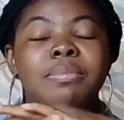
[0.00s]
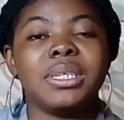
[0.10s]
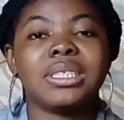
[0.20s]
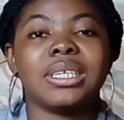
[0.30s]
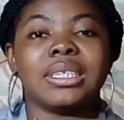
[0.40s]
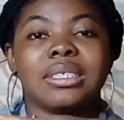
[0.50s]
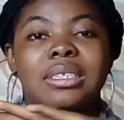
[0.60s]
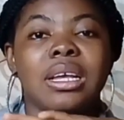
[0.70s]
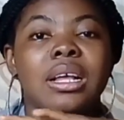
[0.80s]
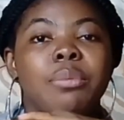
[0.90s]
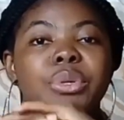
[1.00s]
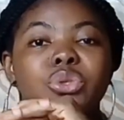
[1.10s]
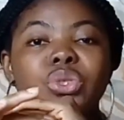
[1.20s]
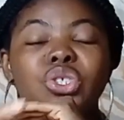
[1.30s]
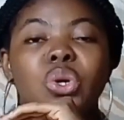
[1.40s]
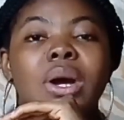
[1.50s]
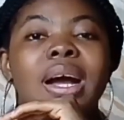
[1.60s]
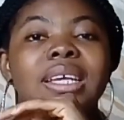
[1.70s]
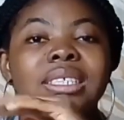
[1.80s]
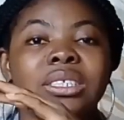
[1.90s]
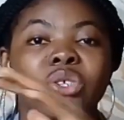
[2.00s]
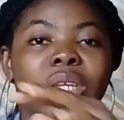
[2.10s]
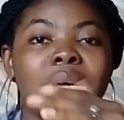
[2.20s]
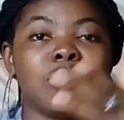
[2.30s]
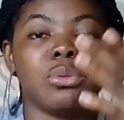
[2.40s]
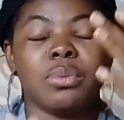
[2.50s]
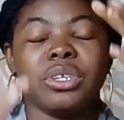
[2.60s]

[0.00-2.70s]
meters between your eyes and your laptop.